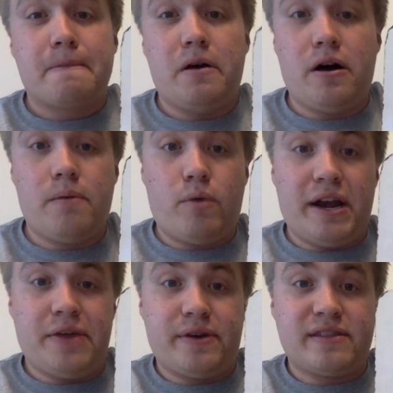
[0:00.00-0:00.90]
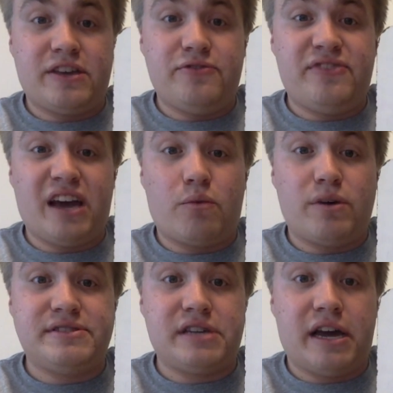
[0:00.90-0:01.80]
Anything that you see on
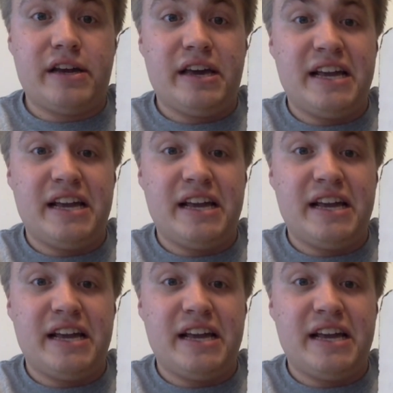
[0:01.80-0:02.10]
one side,